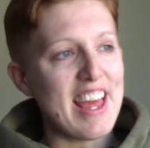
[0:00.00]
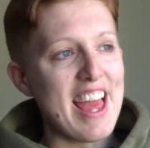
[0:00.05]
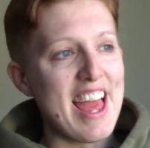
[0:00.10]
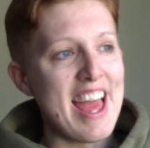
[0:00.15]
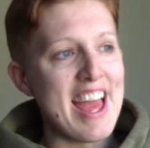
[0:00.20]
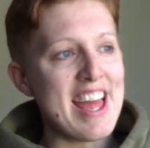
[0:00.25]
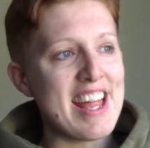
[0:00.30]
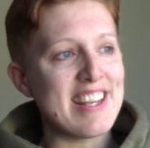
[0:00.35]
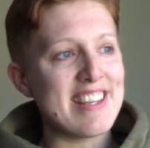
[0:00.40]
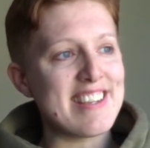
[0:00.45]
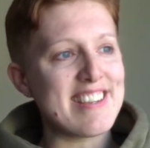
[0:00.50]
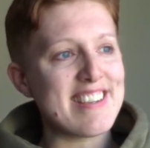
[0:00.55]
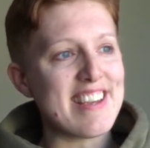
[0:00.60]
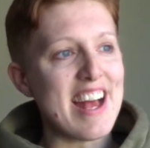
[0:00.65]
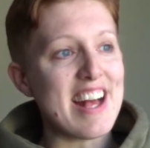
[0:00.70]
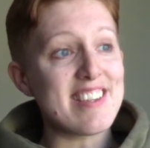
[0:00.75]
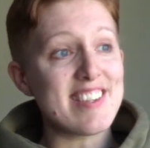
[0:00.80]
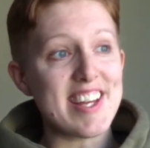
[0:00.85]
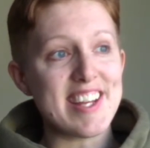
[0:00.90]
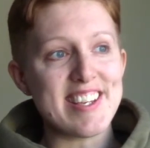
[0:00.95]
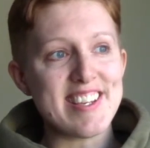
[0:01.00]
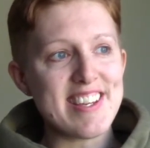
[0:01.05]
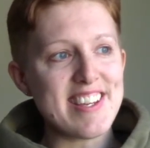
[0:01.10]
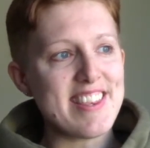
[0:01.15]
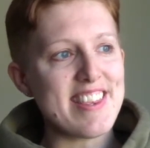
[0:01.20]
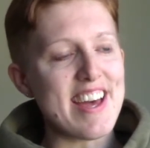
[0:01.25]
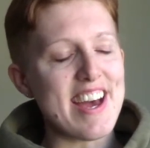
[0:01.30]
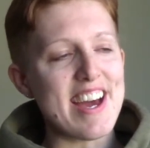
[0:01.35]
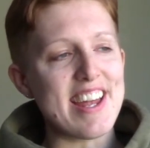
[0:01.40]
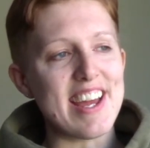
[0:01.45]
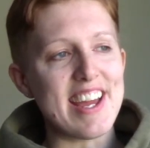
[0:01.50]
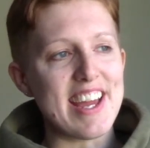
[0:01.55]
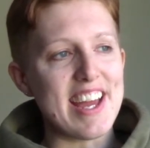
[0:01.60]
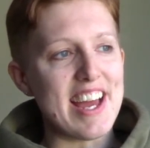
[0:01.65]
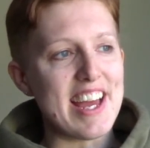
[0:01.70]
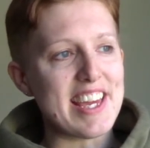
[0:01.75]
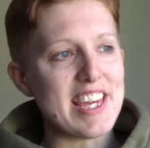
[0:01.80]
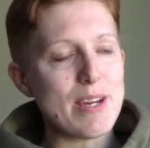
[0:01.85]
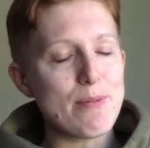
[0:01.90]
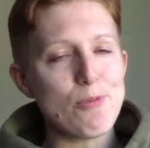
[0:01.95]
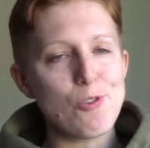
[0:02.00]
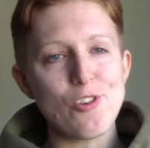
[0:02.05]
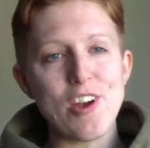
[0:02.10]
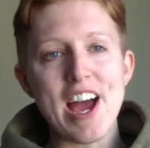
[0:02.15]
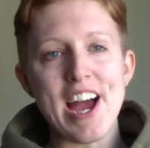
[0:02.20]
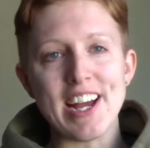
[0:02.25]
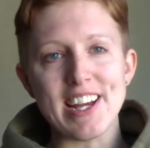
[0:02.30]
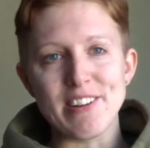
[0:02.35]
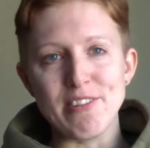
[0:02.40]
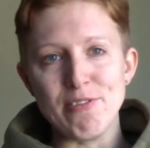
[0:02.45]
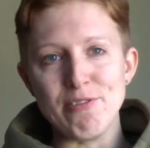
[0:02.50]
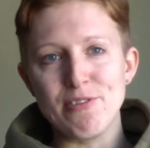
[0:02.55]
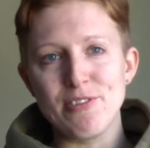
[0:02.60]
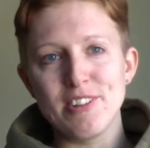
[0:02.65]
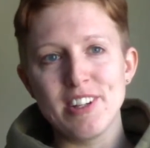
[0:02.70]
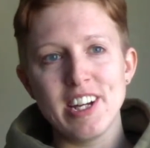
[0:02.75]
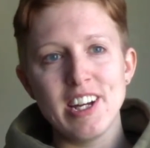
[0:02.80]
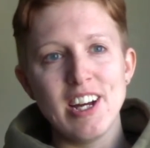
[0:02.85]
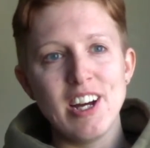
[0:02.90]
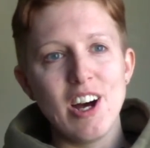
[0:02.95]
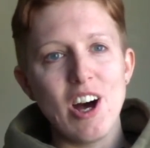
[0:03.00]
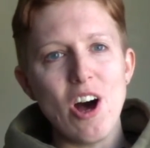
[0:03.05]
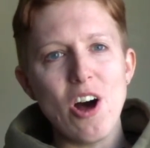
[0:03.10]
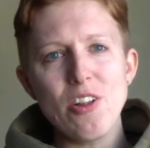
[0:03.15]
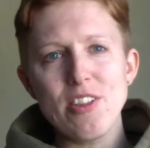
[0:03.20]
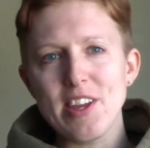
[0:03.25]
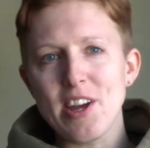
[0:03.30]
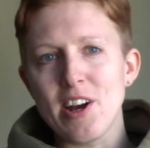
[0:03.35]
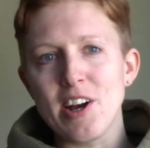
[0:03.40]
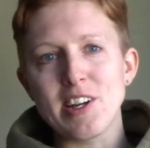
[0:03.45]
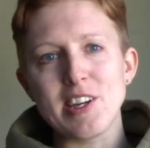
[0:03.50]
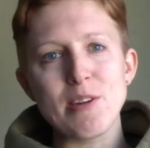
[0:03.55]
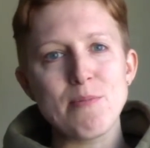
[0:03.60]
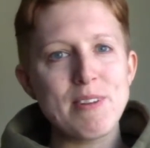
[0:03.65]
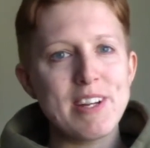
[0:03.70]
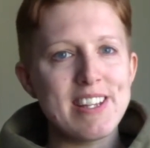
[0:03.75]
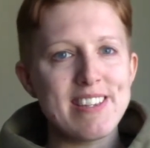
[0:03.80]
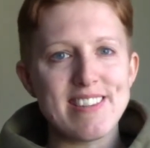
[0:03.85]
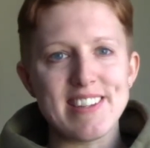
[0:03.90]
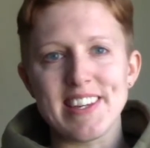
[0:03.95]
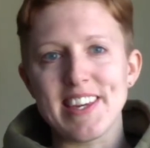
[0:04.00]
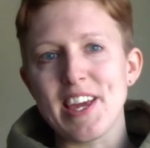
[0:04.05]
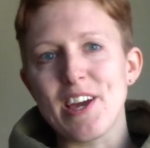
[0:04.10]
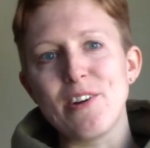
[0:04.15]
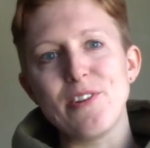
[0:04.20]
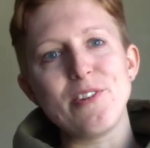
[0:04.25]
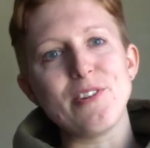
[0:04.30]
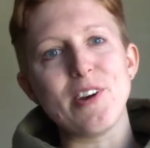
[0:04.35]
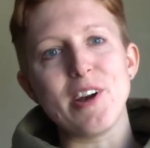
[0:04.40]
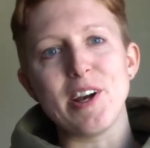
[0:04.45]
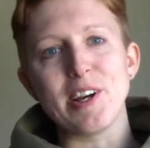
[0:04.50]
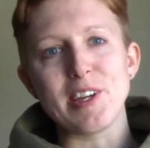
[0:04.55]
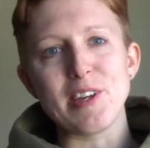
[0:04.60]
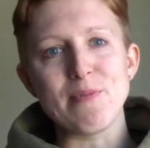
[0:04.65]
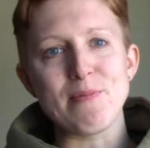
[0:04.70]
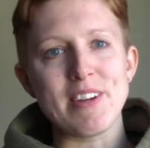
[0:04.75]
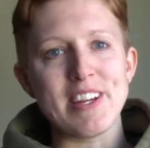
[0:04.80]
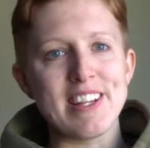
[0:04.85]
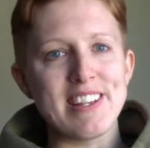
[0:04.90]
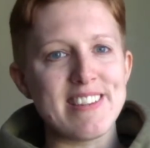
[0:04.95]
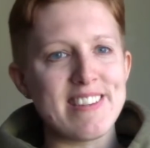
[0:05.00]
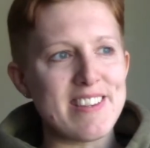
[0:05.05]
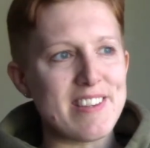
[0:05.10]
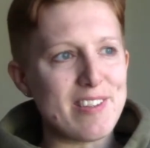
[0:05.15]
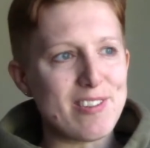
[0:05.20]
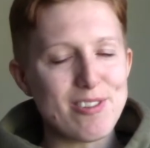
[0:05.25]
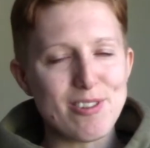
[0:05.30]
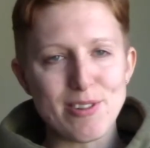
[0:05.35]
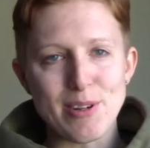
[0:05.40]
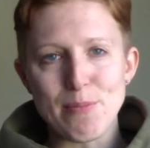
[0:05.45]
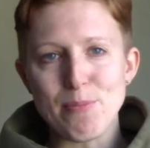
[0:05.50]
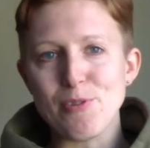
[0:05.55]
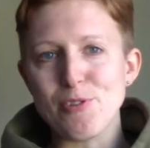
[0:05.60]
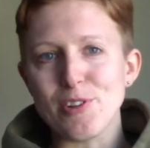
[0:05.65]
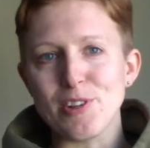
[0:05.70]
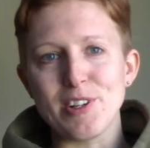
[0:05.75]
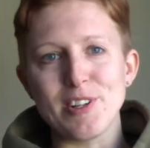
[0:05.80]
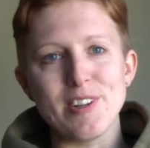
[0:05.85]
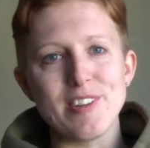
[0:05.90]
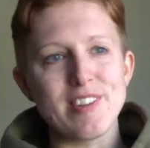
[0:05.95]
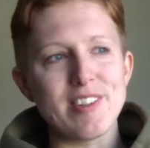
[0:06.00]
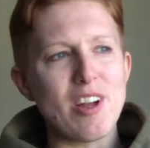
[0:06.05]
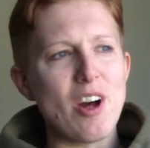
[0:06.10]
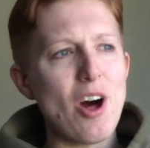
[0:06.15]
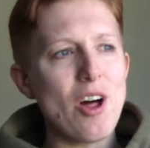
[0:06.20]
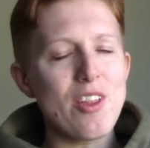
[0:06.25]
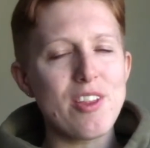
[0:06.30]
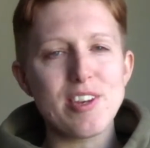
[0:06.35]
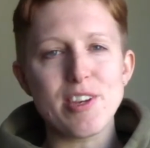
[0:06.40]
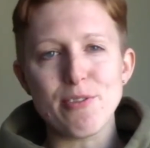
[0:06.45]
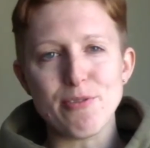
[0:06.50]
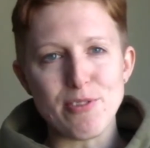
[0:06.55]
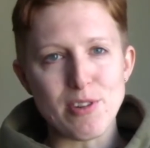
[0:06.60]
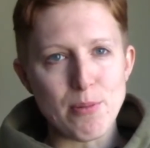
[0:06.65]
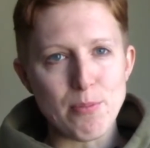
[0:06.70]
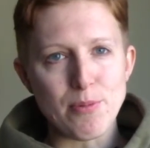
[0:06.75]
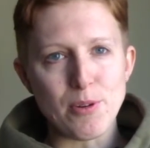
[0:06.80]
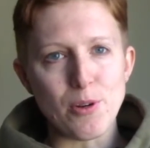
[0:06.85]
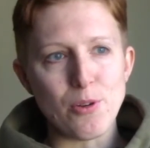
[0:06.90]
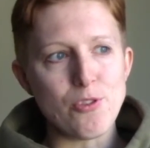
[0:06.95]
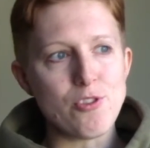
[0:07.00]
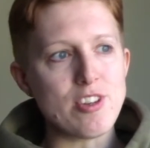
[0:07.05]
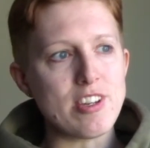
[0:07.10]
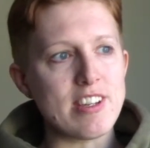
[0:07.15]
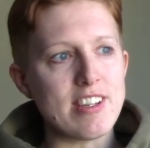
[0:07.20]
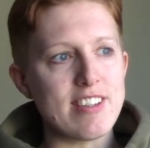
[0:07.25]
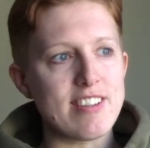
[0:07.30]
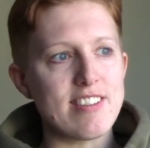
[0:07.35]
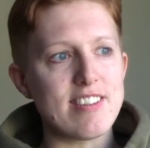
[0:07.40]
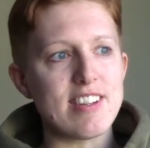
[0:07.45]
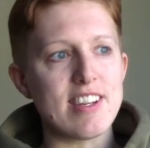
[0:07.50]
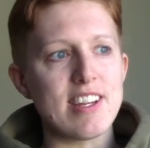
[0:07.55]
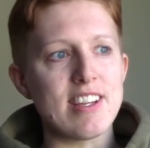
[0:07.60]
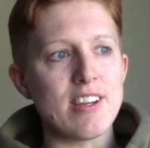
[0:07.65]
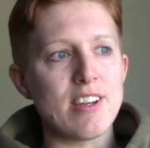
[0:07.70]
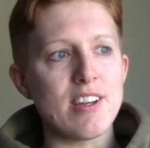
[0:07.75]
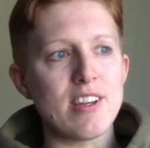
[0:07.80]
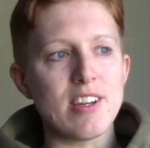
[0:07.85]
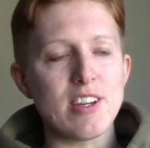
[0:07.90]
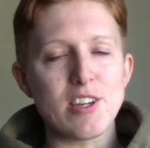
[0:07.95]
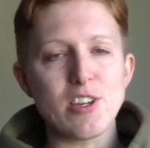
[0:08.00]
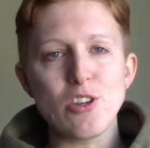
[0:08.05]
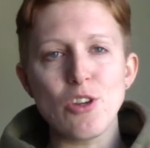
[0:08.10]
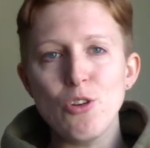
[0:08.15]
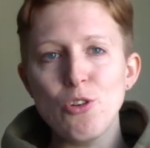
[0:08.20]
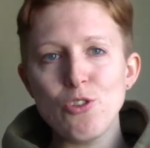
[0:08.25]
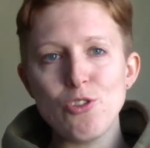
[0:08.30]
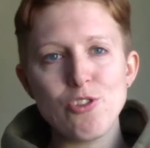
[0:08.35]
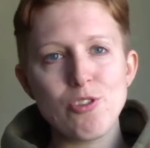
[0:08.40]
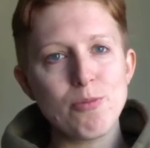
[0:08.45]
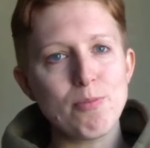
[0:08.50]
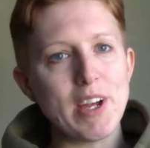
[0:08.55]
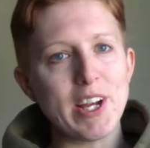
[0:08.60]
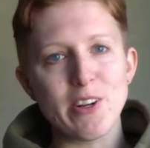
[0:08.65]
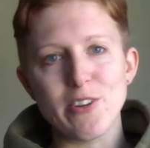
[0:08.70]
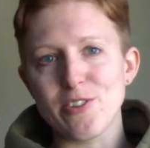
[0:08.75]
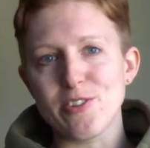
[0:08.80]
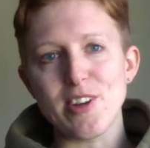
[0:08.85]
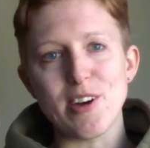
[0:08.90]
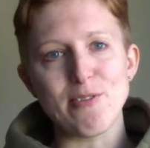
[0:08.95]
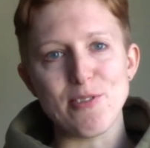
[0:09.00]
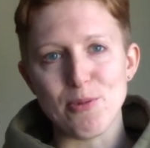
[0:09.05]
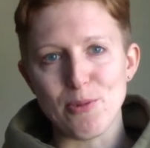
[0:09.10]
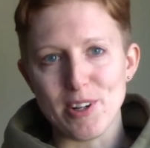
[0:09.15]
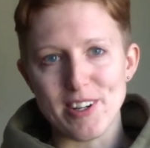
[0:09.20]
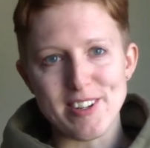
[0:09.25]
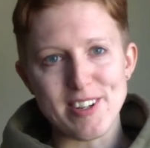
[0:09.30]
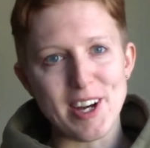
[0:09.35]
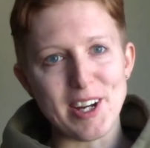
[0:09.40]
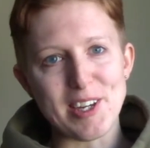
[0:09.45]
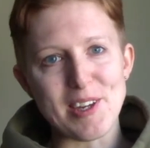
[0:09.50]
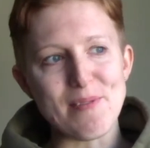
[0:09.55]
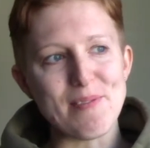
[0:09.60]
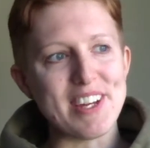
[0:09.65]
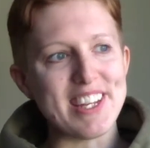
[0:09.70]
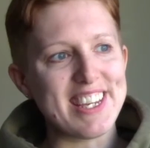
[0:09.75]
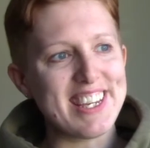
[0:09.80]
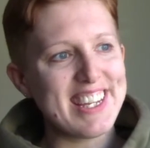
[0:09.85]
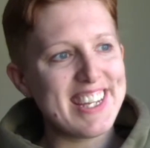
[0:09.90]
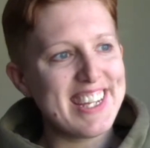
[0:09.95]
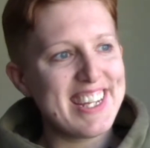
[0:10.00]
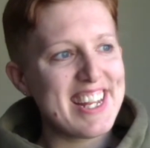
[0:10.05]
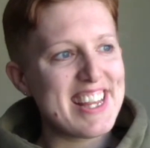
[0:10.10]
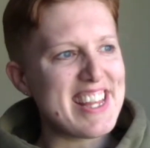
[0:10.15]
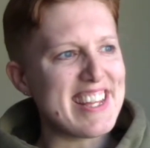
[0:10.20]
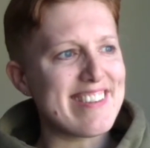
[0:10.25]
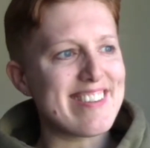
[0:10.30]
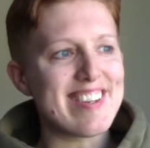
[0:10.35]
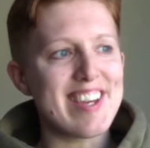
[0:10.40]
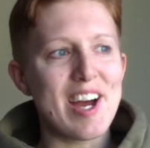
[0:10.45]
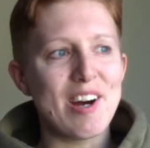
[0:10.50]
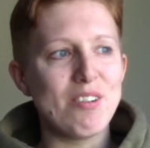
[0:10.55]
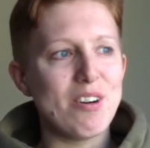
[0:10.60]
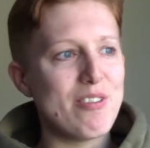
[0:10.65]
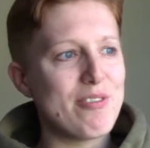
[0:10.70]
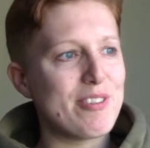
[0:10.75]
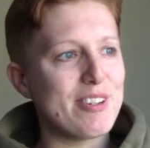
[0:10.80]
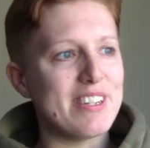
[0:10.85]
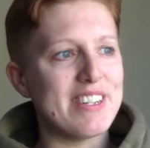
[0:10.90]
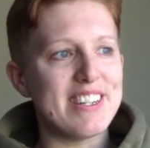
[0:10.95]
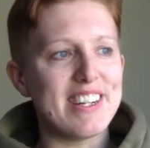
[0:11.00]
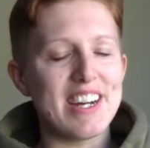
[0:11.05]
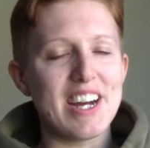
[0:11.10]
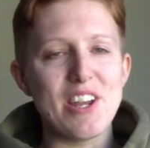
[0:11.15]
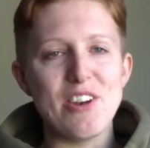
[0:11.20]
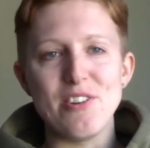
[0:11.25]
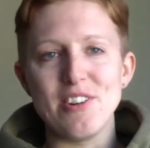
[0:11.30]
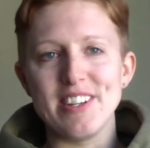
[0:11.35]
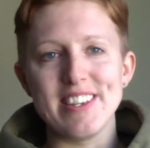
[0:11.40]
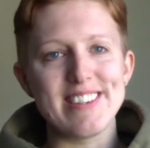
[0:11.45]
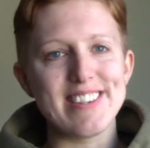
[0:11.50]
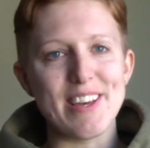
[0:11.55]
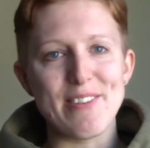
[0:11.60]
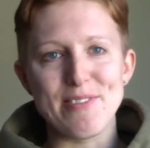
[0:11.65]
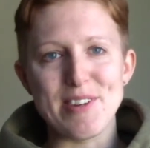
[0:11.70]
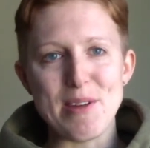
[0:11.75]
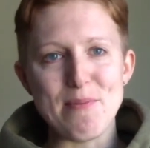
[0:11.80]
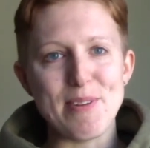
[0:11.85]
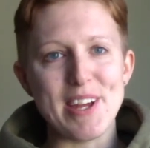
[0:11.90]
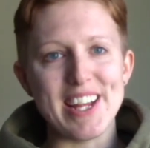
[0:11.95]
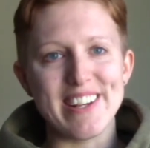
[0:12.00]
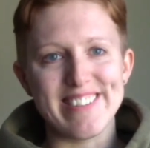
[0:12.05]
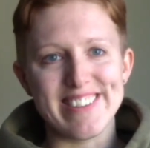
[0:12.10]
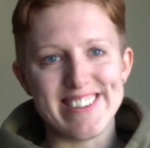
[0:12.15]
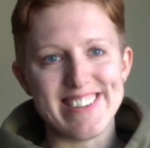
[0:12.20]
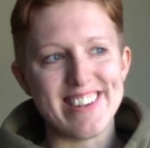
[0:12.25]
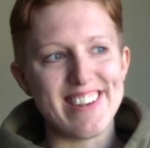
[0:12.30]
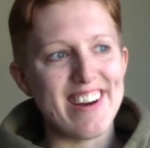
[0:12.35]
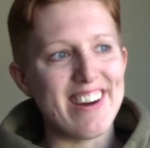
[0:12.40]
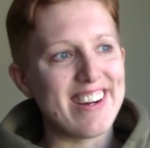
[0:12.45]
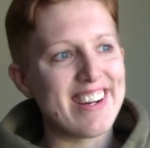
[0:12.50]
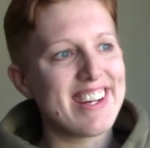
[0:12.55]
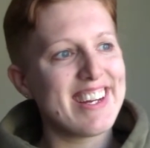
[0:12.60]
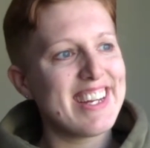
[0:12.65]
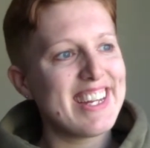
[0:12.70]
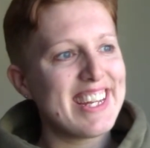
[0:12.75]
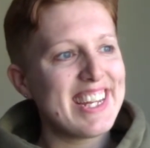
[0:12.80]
And as I did that, I, I kept track of all the arguments and counter arguments and the scriptures and all the different approaches in a, a huge Microsoft Word document that's now over 170 pages long.